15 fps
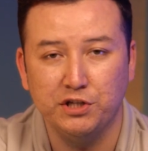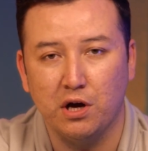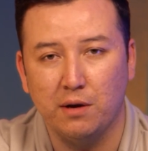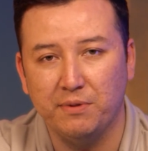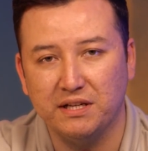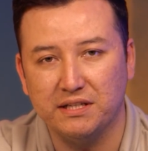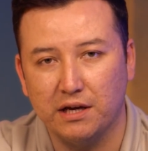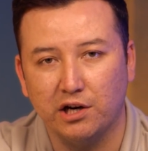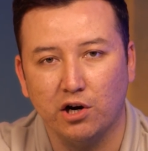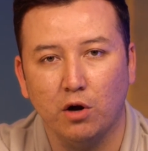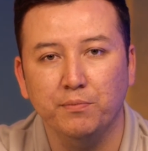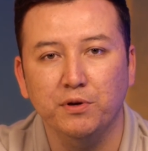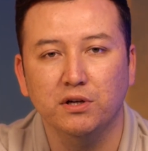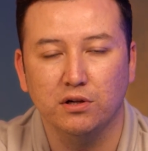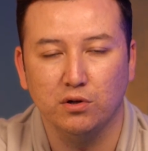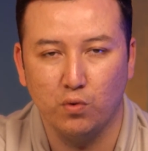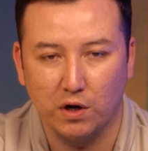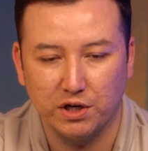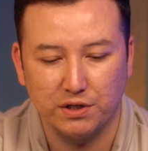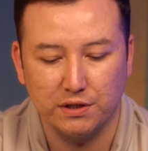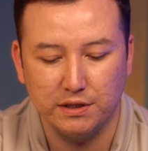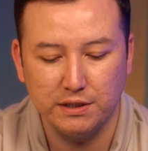topics are opinion
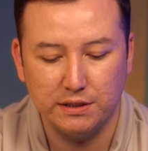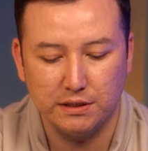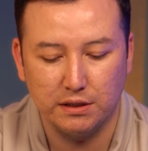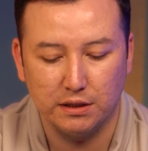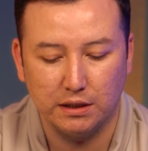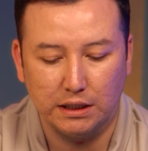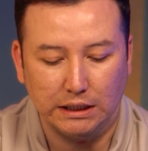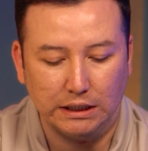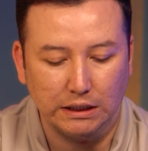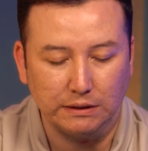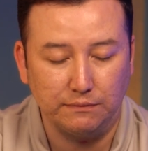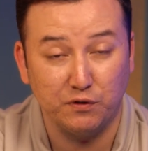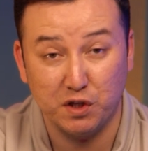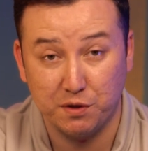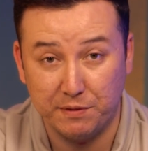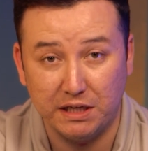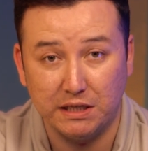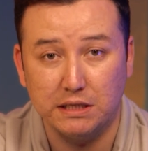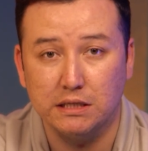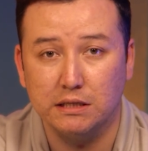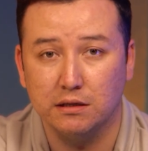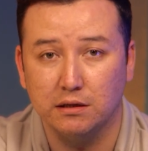questions, which
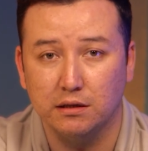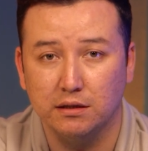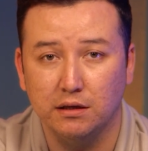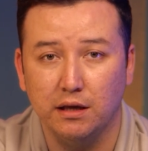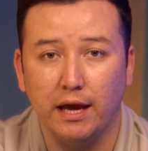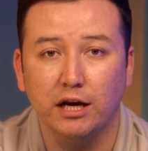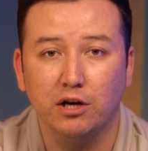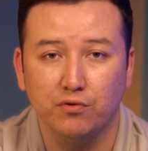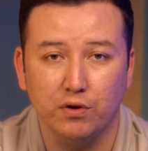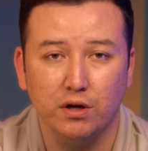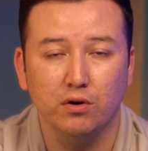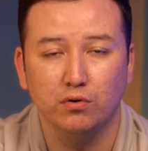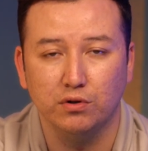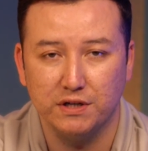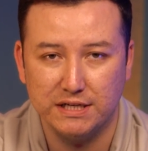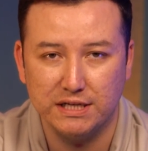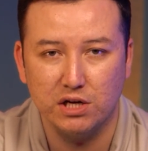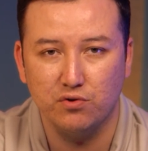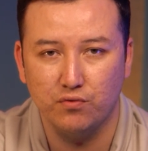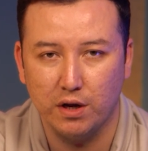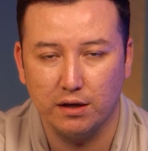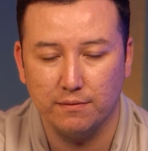means agree or
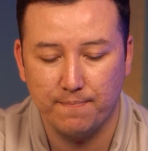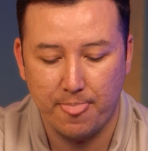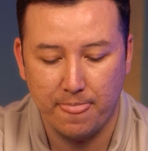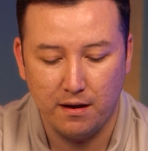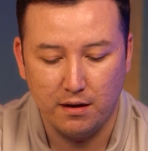disagree.